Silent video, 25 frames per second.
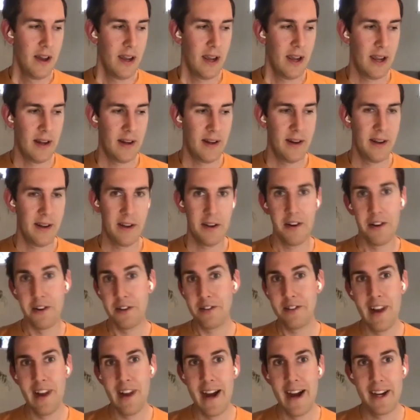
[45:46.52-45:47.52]
in you know
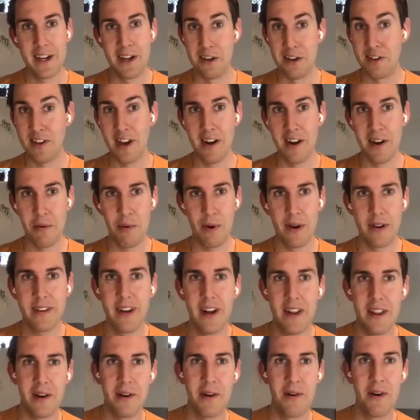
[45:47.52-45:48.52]
Slack and sharing with each
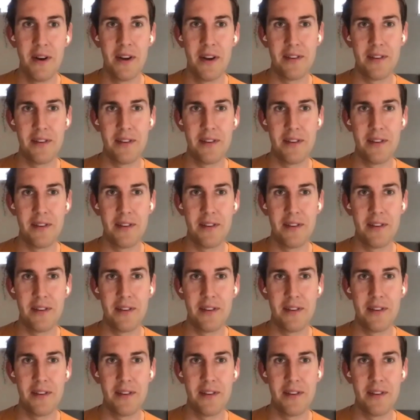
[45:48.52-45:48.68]
other.